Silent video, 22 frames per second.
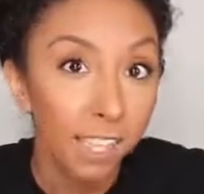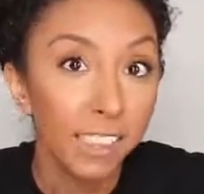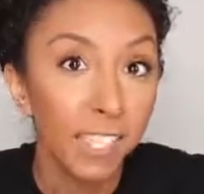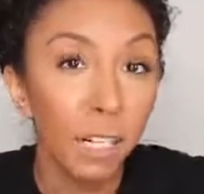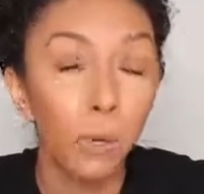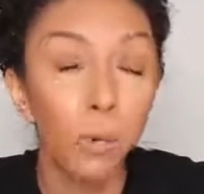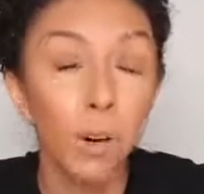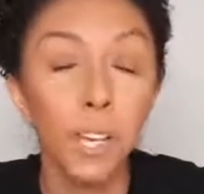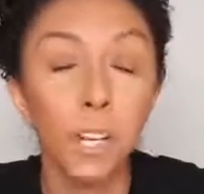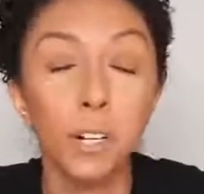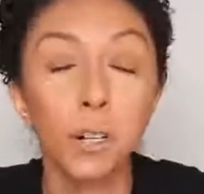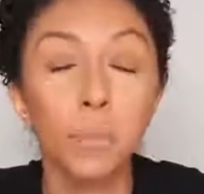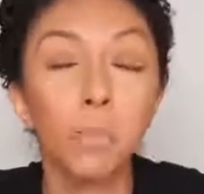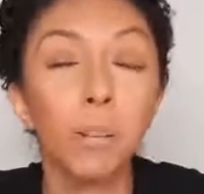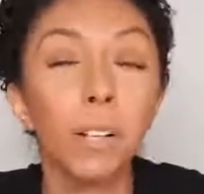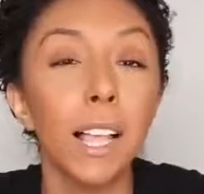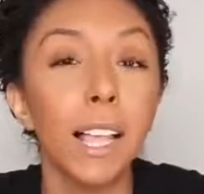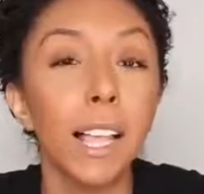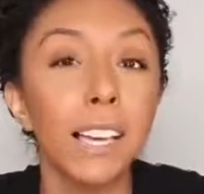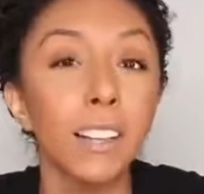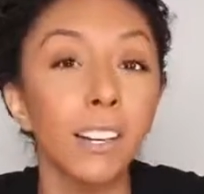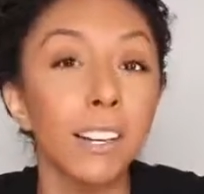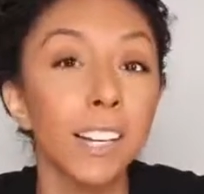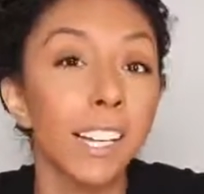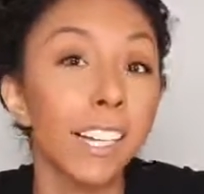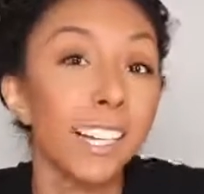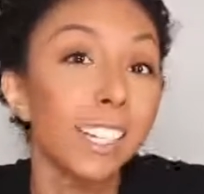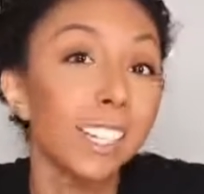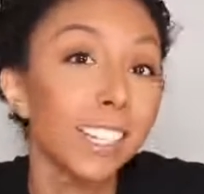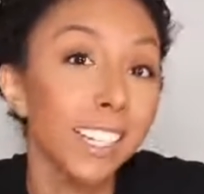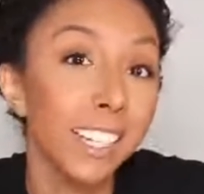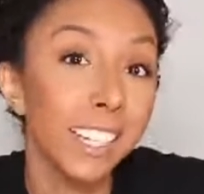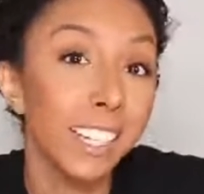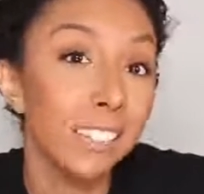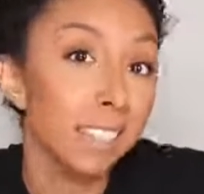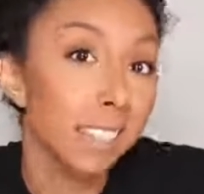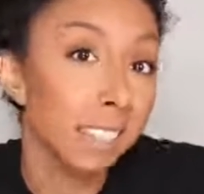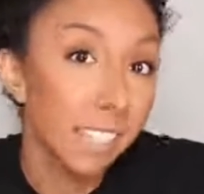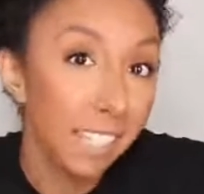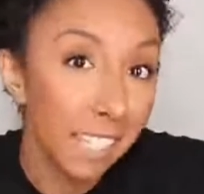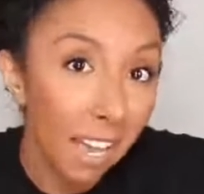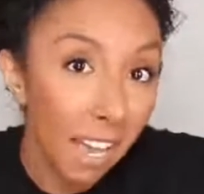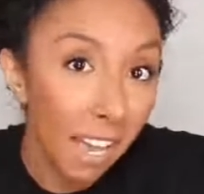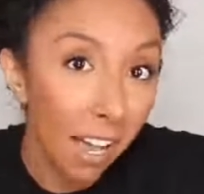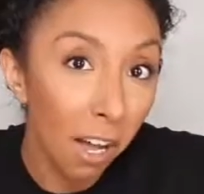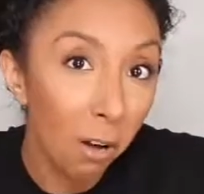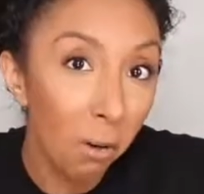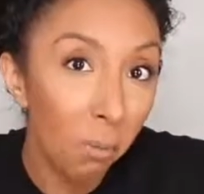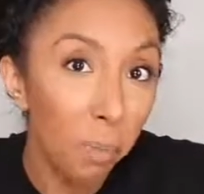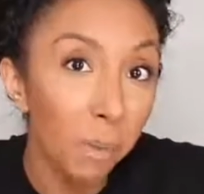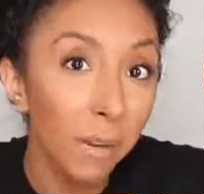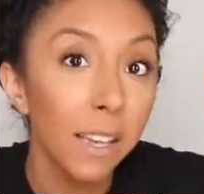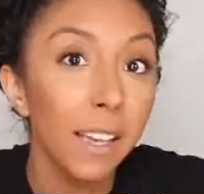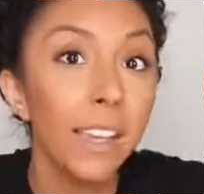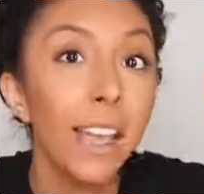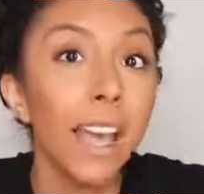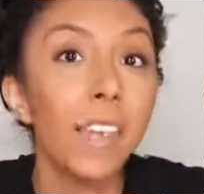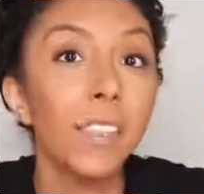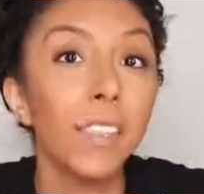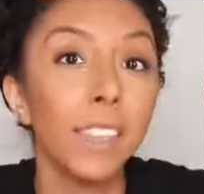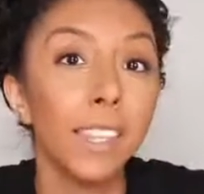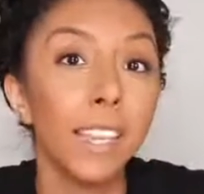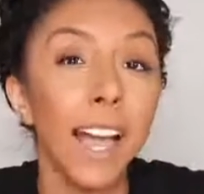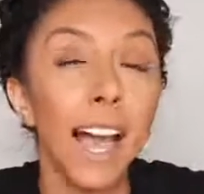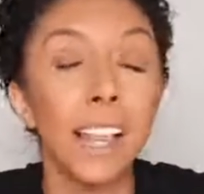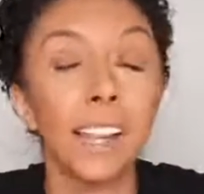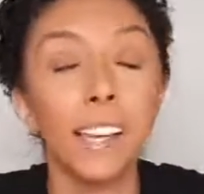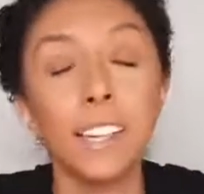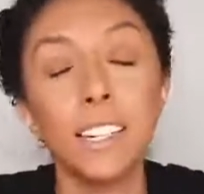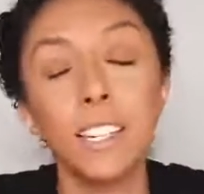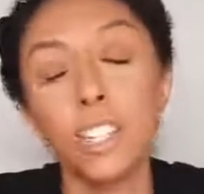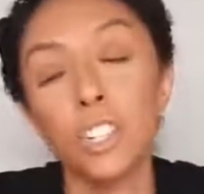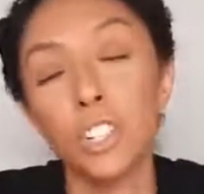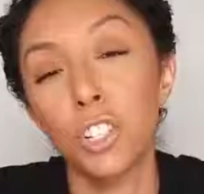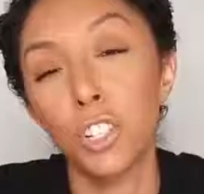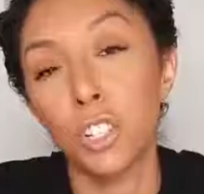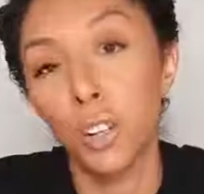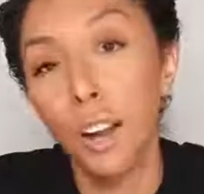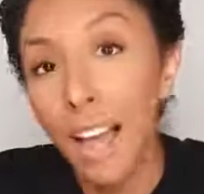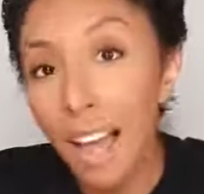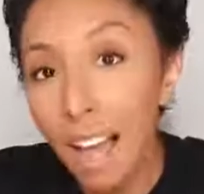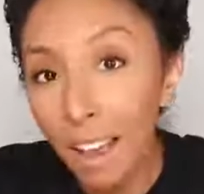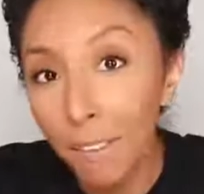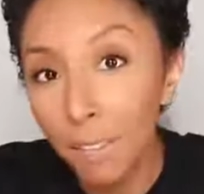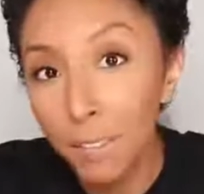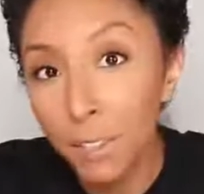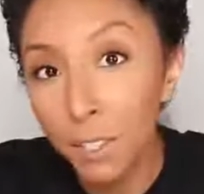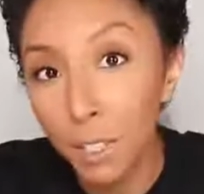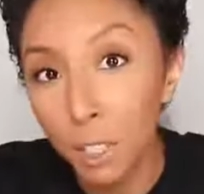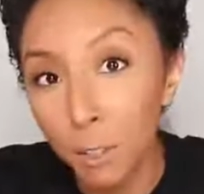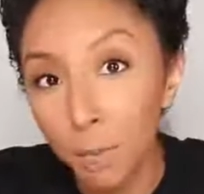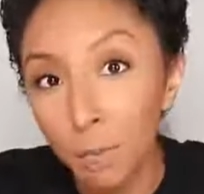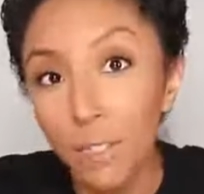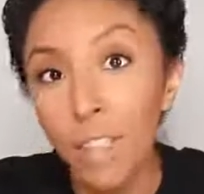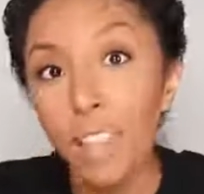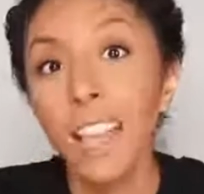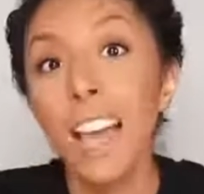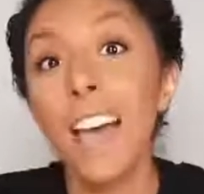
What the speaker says: That way you're applying it on a clean scalp, and then they add conditioner after.